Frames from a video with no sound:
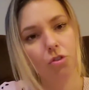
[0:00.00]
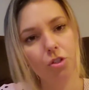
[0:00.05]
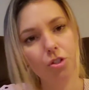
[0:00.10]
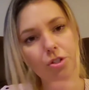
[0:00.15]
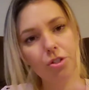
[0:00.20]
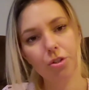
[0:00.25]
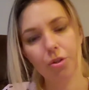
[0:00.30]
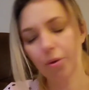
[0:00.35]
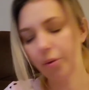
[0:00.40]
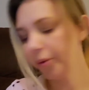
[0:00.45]

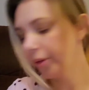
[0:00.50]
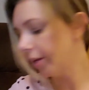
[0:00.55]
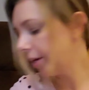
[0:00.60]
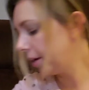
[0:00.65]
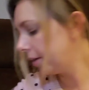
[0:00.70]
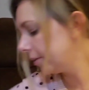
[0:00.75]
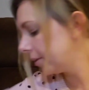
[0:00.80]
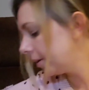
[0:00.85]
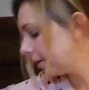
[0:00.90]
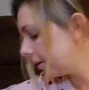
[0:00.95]
Just throwing
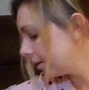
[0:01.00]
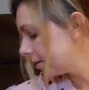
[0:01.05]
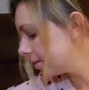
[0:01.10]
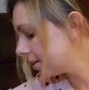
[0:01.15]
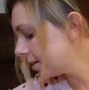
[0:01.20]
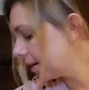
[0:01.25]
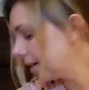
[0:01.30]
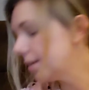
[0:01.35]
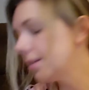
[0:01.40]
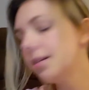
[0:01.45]
that out there as
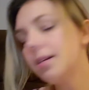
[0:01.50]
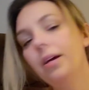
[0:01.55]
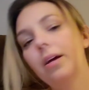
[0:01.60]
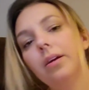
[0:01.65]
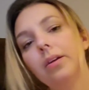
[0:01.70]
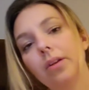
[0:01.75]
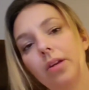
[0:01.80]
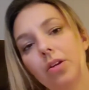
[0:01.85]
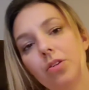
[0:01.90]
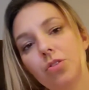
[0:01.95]
an idea
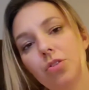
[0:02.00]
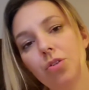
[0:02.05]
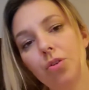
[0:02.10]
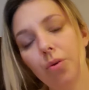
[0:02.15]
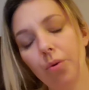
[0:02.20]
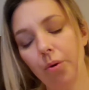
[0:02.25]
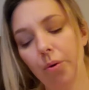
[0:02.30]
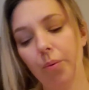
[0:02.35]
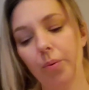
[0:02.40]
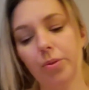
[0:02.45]
in case you
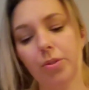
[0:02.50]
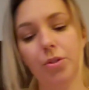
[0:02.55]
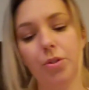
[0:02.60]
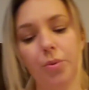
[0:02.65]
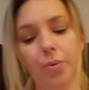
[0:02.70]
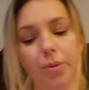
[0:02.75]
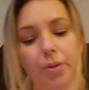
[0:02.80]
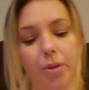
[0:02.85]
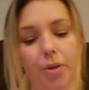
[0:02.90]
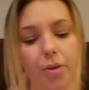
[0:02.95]
don't know what to
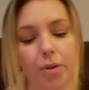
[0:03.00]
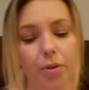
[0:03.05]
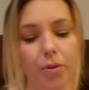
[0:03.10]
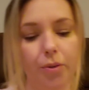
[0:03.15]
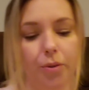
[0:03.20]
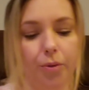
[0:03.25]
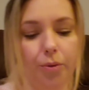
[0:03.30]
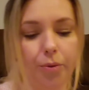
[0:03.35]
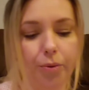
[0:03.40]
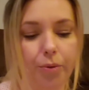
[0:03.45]
do with all your
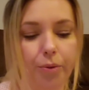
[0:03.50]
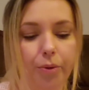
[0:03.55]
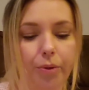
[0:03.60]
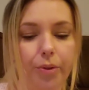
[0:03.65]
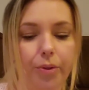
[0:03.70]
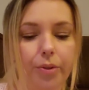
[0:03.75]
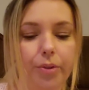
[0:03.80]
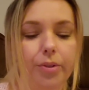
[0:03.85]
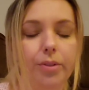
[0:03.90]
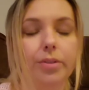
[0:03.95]
little
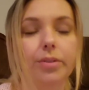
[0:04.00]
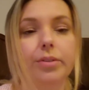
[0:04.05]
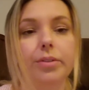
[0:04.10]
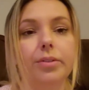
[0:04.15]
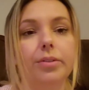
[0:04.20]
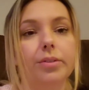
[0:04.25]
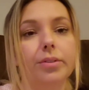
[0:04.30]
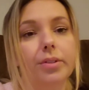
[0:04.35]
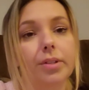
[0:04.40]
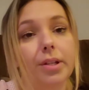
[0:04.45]

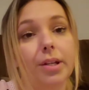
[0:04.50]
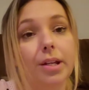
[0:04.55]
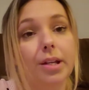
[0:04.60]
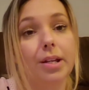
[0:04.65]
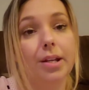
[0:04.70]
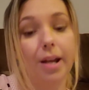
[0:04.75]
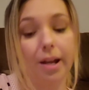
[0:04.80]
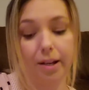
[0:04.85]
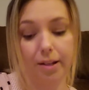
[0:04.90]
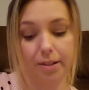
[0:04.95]

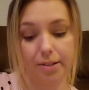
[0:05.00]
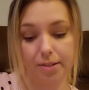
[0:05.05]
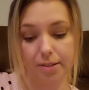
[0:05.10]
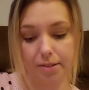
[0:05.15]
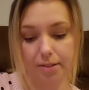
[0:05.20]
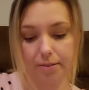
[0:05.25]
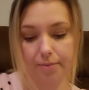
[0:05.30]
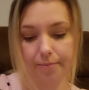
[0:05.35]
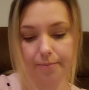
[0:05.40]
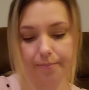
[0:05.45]
Mickey necks.
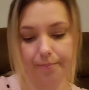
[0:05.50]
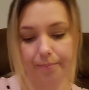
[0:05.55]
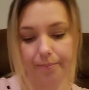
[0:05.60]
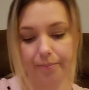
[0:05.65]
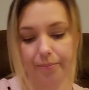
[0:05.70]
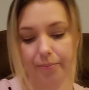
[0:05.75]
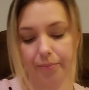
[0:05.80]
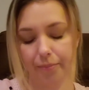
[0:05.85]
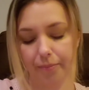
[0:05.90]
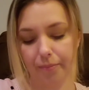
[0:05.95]

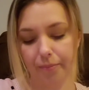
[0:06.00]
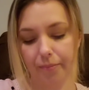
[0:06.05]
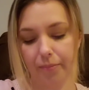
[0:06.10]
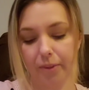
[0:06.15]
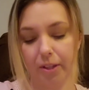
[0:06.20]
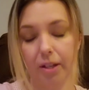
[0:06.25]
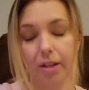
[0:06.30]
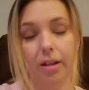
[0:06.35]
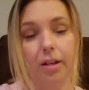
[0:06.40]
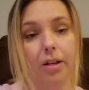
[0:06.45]

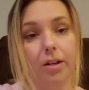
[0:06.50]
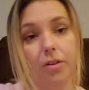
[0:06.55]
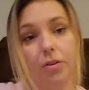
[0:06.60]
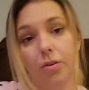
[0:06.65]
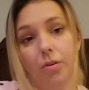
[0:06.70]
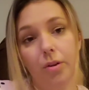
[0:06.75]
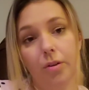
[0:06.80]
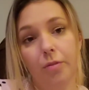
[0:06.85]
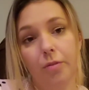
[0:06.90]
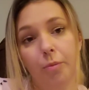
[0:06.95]
And you
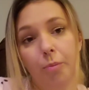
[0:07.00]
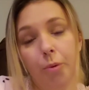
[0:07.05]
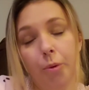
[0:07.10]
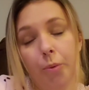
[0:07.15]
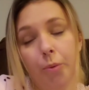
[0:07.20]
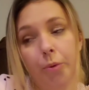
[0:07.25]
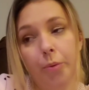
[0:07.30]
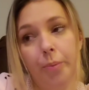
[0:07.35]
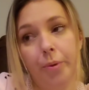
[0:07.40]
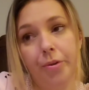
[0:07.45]
don't have any more
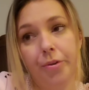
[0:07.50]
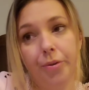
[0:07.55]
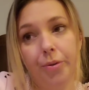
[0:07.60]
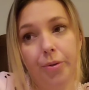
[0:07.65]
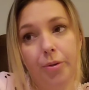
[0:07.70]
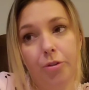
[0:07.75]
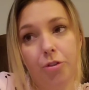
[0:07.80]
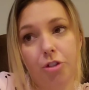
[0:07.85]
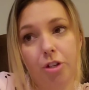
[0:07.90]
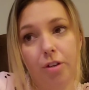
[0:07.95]
room on your
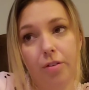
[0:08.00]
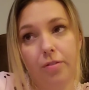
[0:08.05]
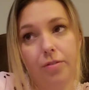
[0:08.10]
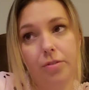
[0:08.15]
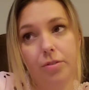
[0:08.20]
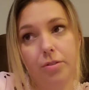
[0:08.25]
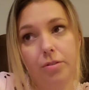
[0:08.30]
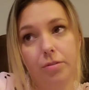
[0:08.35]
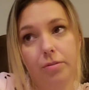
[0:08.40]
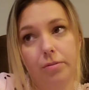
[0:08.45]
little
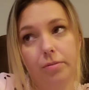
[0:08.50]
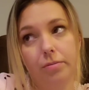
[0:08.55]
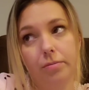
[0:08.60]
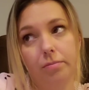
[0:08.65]
shelves.